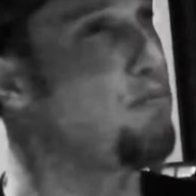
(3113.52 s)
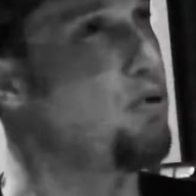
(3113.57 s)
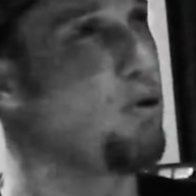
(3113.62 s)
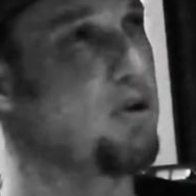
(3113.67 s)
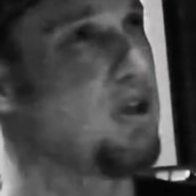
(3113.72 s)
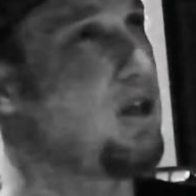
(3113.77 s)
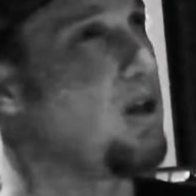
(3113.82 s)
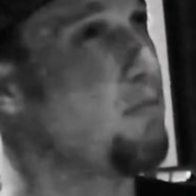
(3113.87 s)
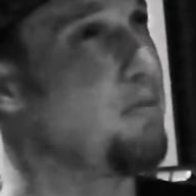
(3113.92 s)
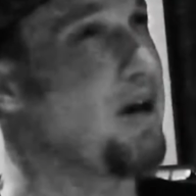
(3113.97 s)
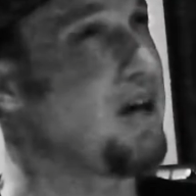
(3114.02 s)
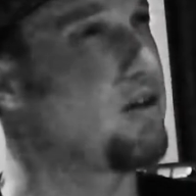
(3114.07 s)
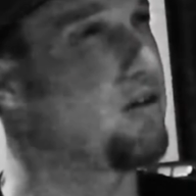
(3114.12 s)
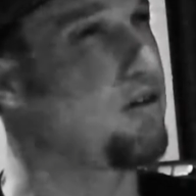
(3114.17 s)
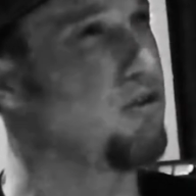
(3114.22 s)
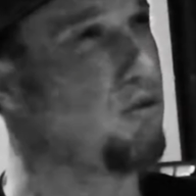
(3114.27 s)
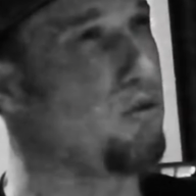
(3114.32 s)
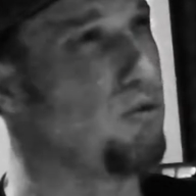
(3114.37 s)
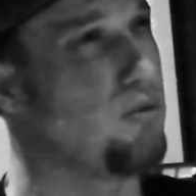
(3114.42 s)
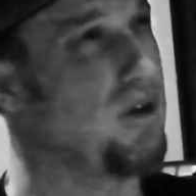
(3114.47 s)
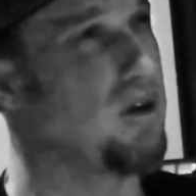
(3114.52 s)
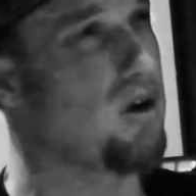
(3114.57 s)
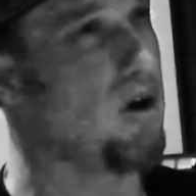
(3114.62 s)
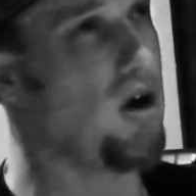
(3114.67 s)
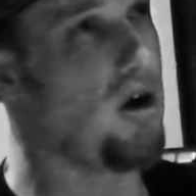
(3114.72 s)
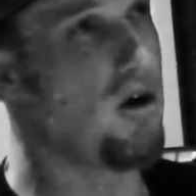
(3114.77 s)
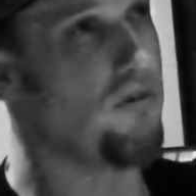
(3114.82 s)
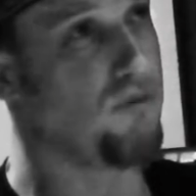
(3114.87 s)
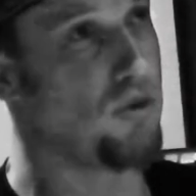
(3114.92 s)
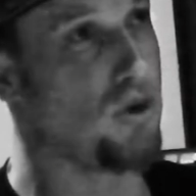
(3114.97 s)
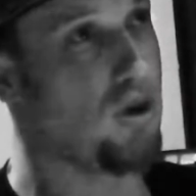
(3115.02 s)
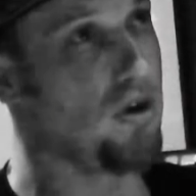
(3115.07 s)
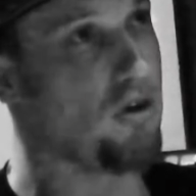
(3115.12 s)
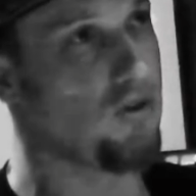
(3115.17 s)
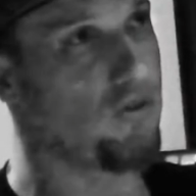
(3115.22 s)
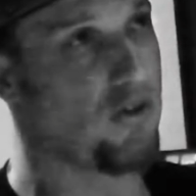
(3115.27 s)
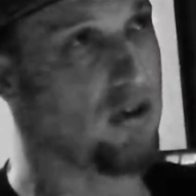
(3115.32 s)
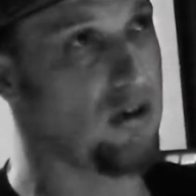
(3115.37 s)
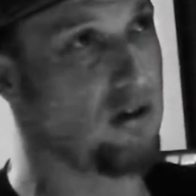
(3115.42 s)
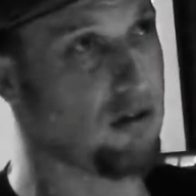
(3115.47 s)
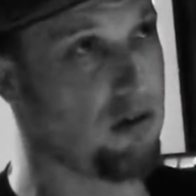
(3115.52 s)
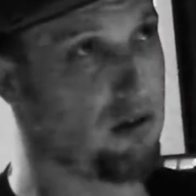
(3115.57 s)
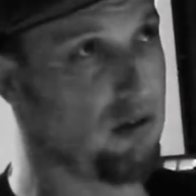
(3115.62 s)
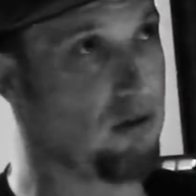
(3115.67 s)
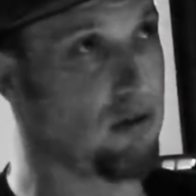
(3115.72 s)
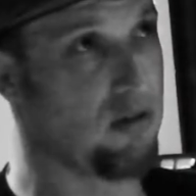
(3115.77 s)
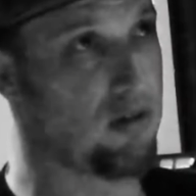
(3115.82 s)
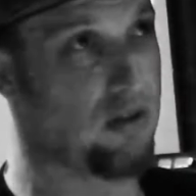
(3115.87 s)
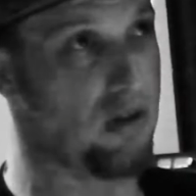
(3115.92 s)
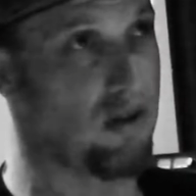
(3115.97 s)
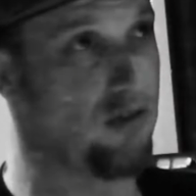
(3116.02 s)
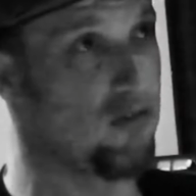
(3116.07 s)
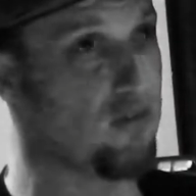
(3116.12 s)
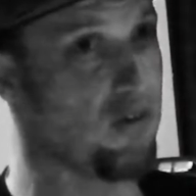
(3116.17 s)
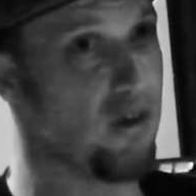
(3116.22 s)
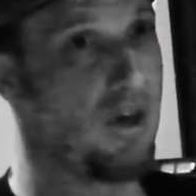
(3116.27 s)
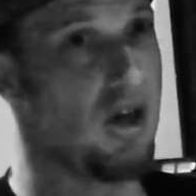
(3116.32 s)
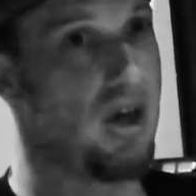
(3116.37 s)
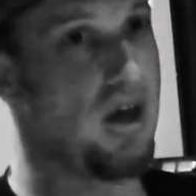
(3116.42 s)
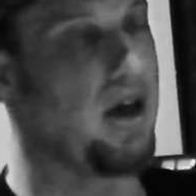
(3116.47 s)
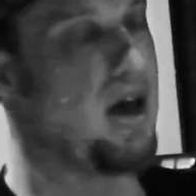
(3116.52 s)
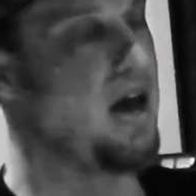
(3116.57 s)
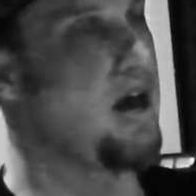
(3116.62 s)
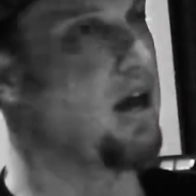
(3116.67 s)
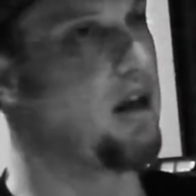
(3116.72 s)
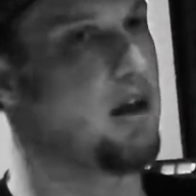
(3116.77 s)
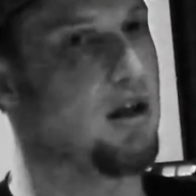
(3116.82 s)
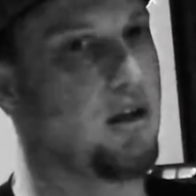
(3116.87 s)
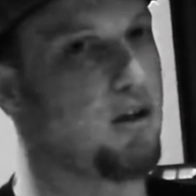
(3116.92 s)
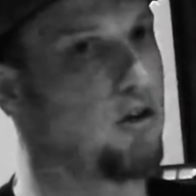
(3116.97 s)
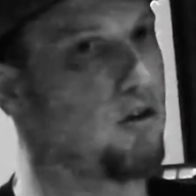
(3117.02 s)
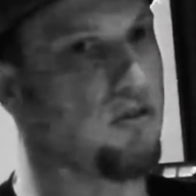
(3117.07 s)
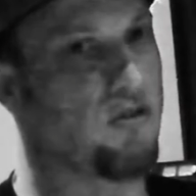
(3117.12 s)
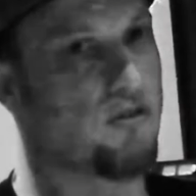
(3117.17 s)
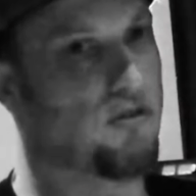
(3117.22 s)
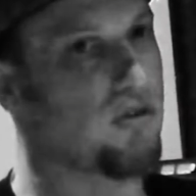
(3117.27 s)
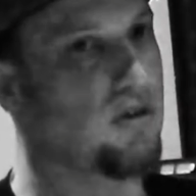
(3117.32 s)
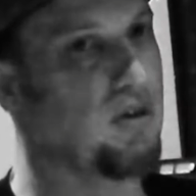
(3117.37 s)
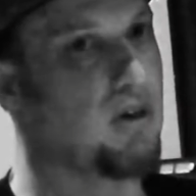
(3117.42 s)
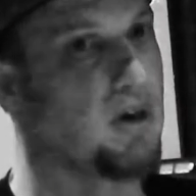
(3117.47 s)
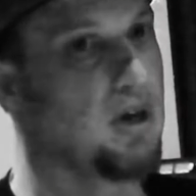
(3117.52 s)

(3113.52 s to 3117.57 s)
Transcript: put in about 2.5 years into this, and it is